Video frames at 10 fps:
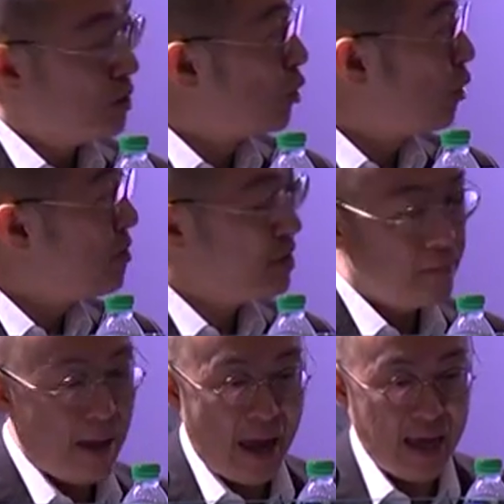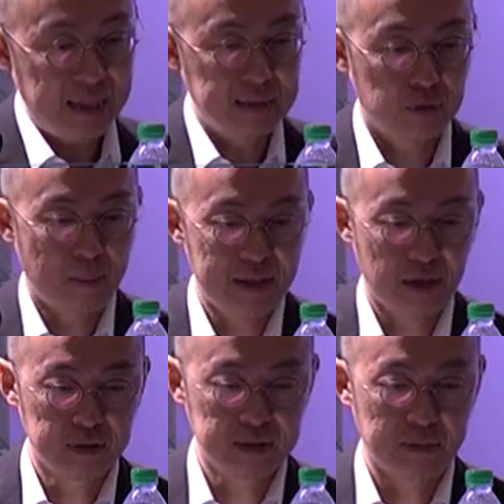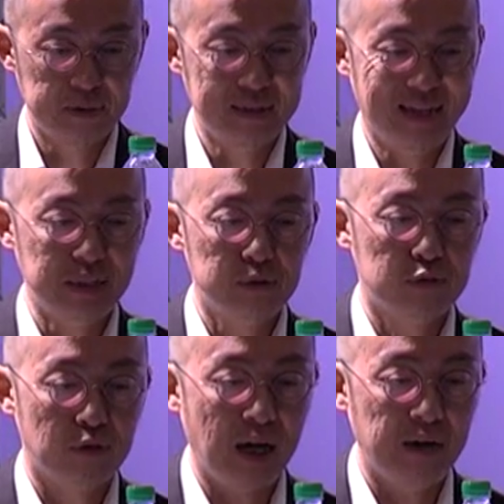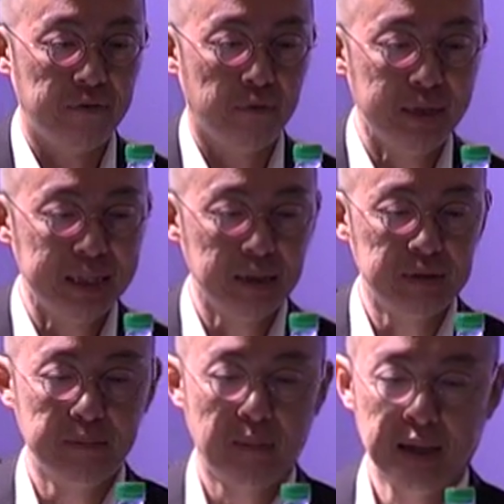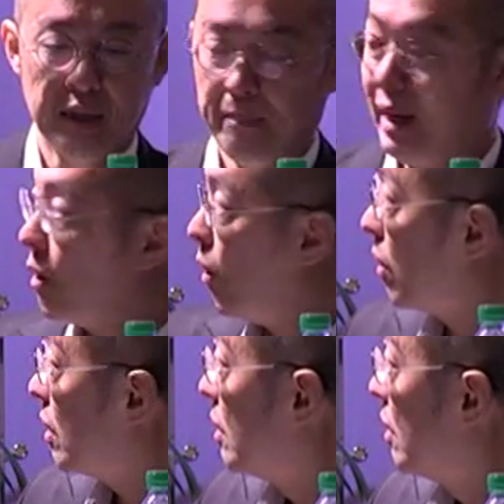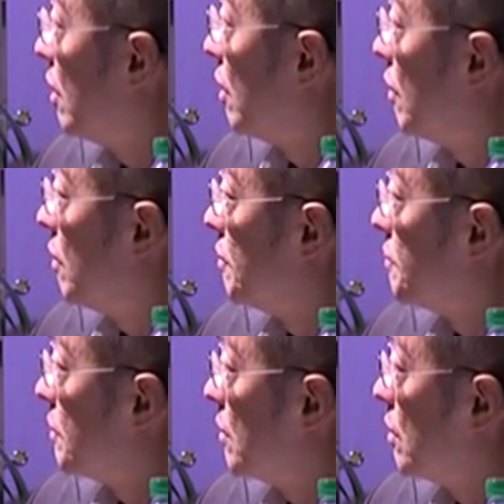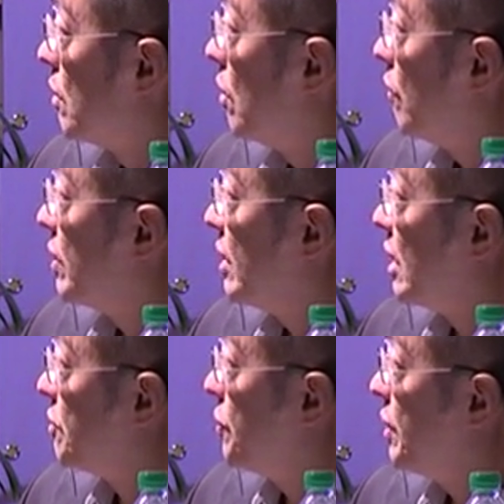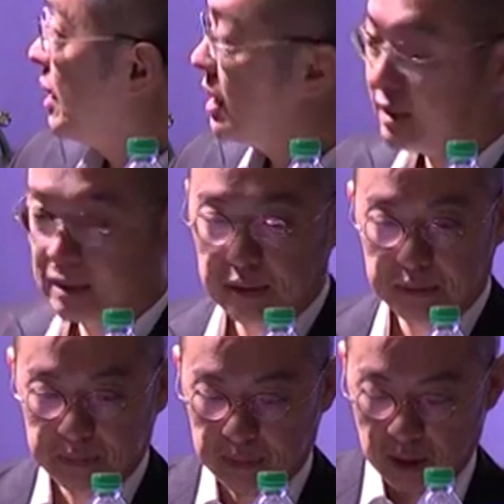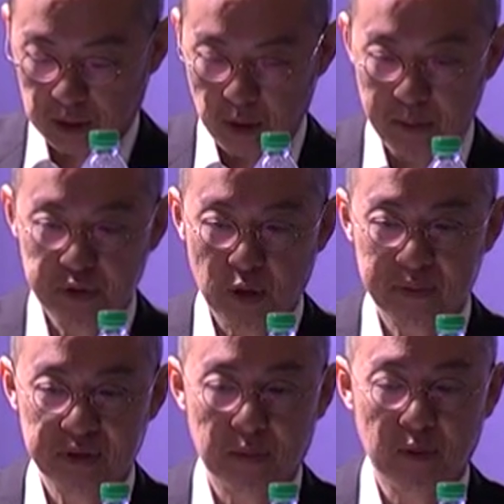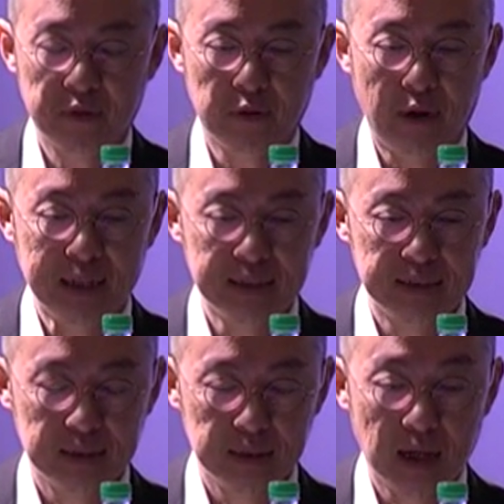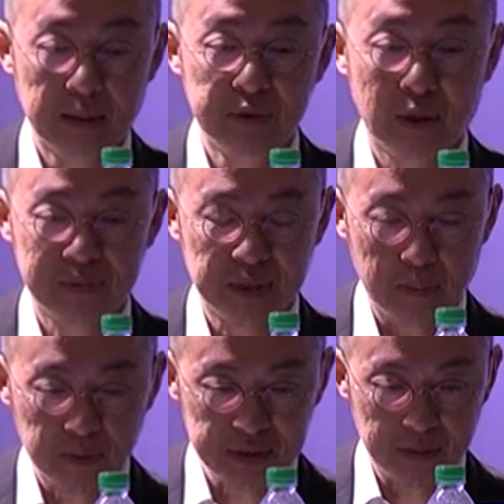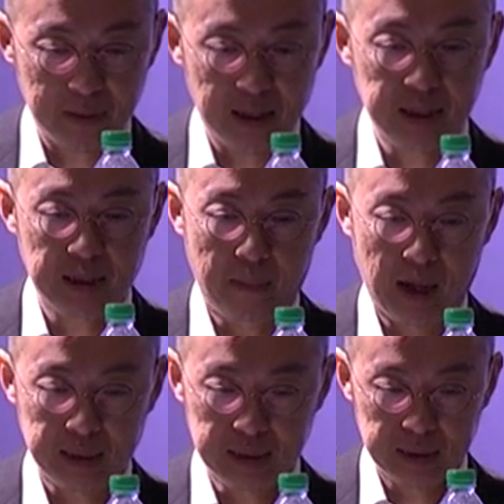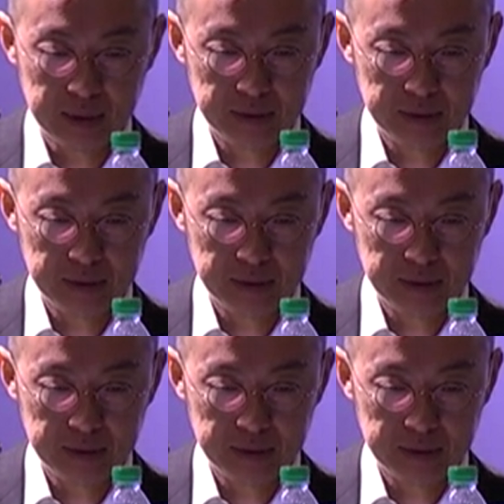tourism and domestic consumption is likely to drive retail demand in Bangkok over the next few years to absorb some of the rent, absorb some of the supply in the market.